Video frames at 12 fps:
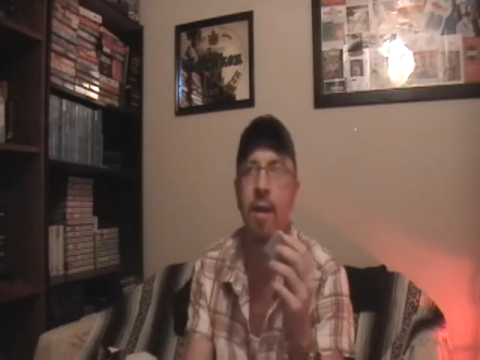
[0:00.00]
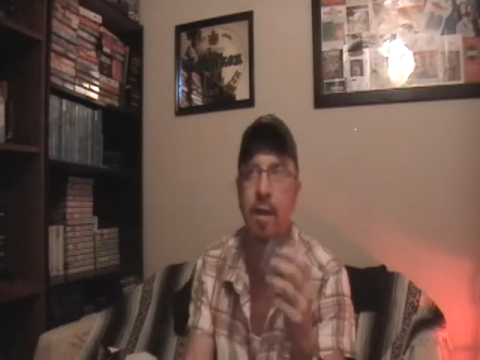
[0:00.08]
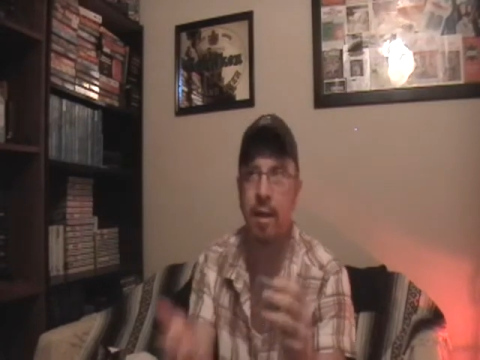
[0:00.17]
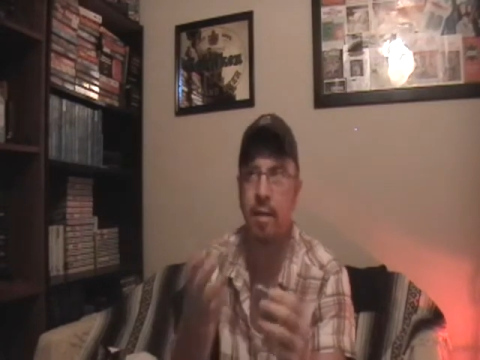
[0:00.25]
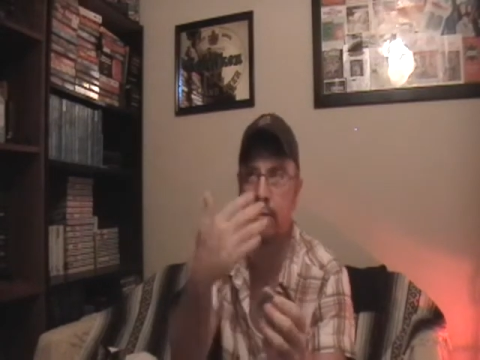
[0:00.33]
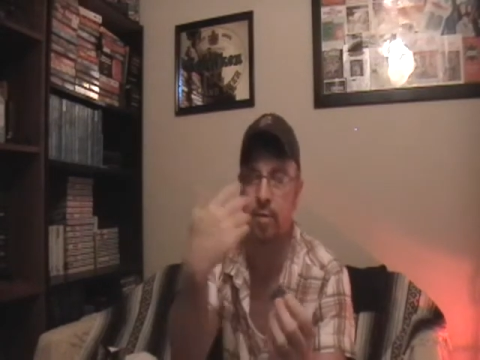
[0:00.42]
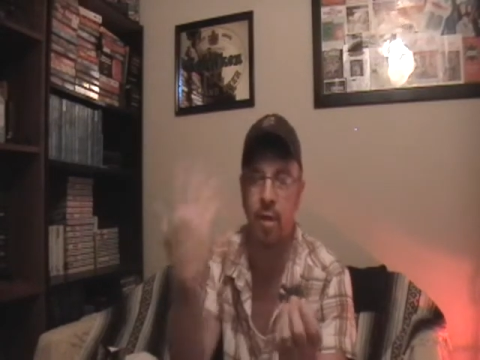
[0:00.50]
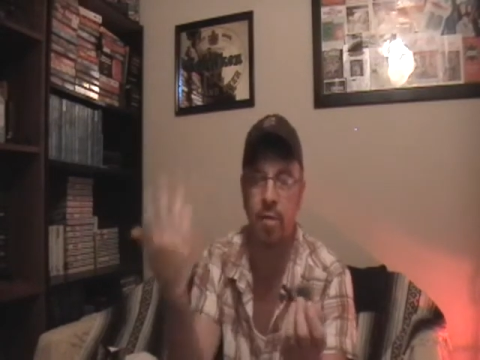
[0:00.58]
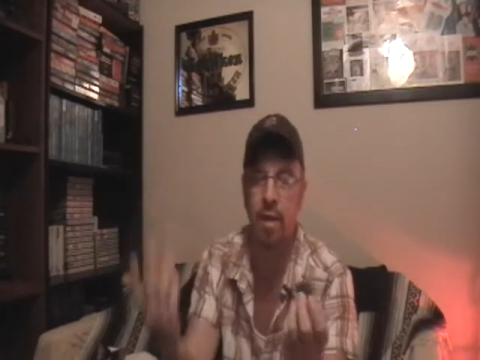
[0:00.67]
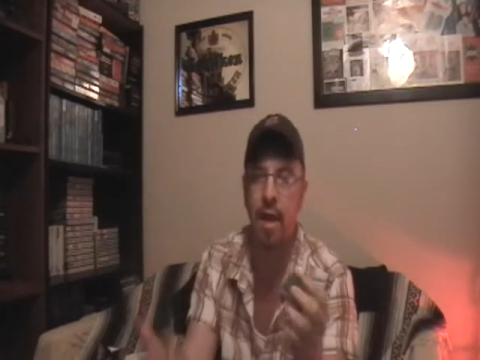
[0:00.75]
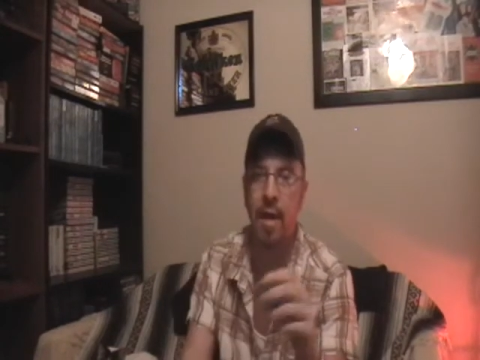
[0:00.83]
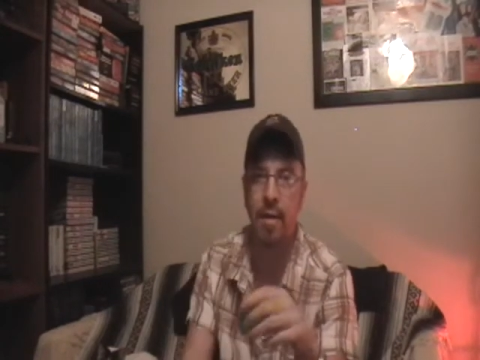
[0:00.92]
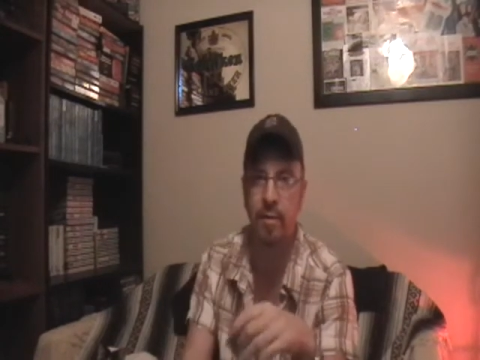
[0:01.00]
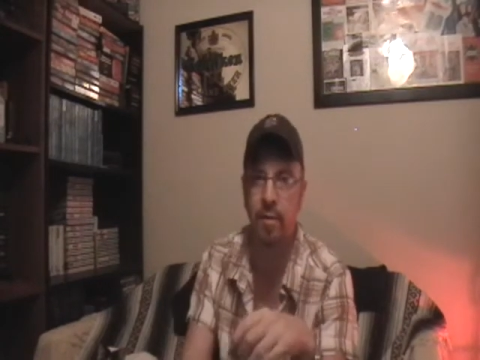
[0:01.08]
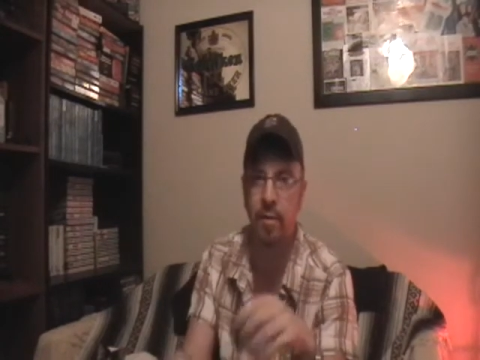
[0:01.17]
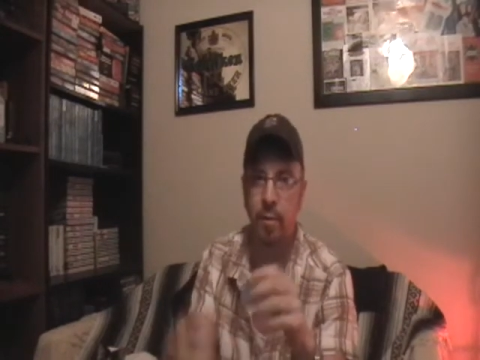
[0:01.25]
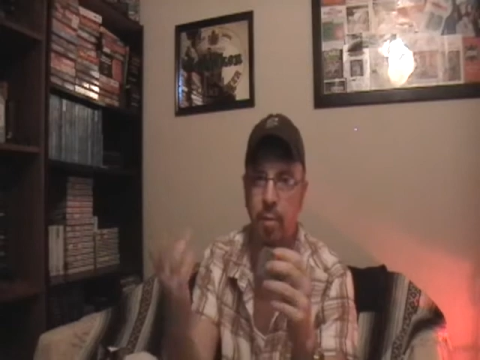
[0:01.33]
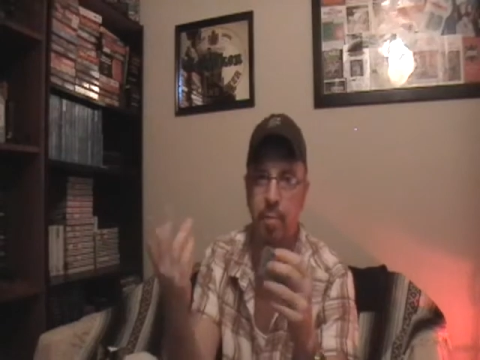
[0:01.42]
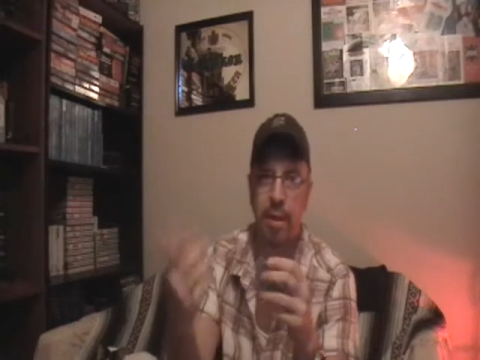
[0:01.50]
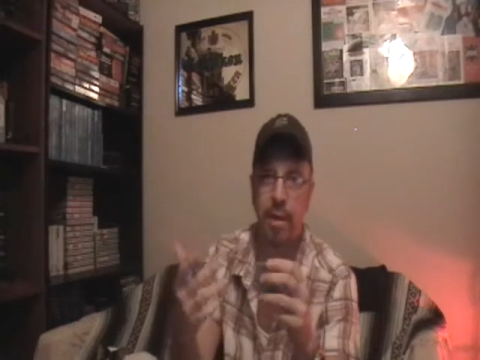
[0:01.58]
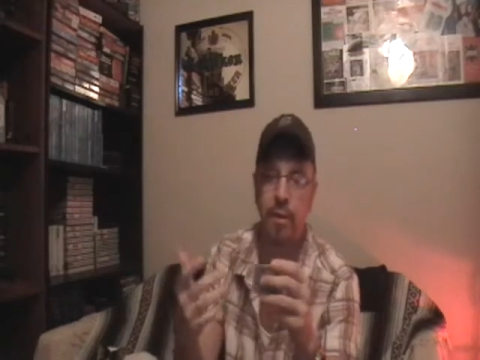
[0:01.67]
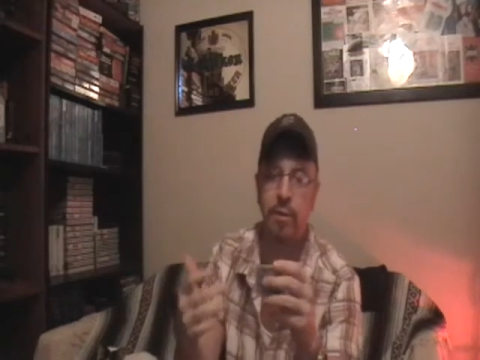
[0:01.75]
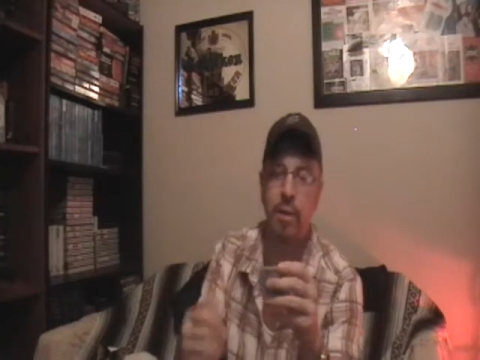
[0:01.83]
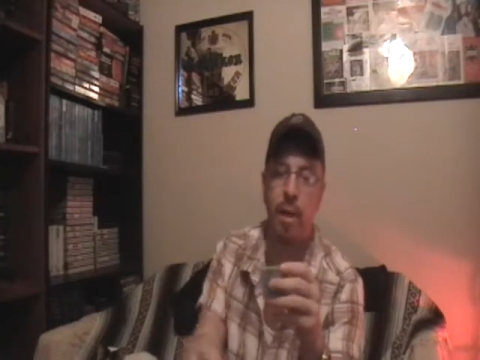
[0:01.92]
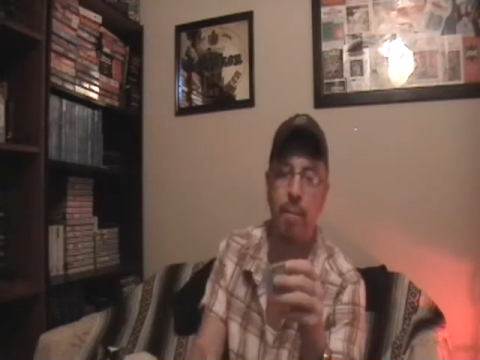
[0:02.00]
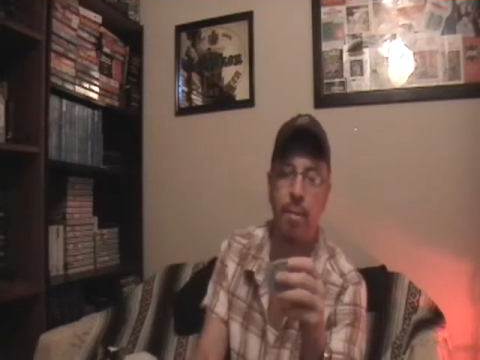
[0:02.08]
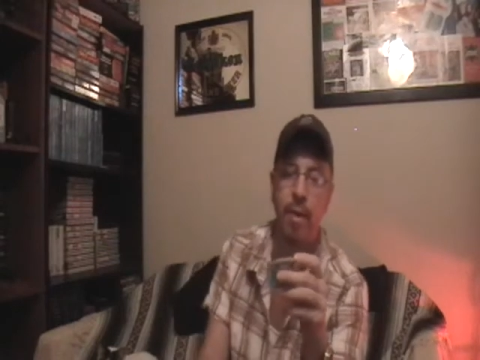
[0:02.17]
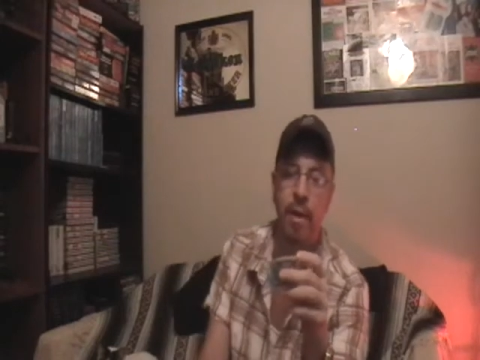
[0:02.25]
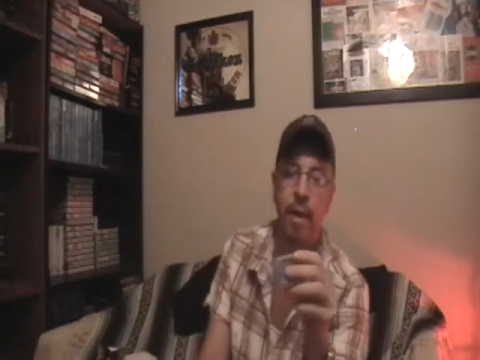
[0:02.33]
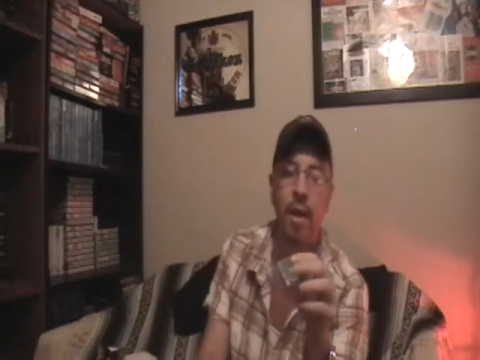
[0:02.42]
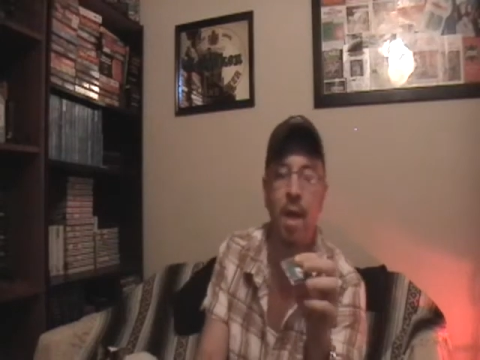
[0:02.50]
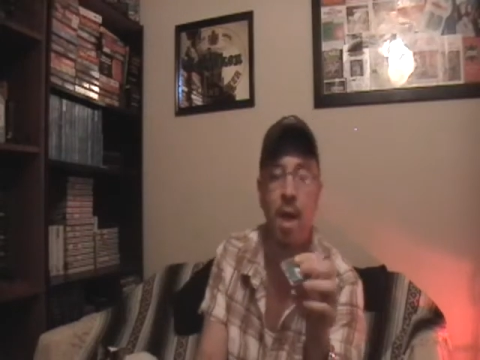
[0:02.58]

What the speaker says: You need the sunlight to replenish something.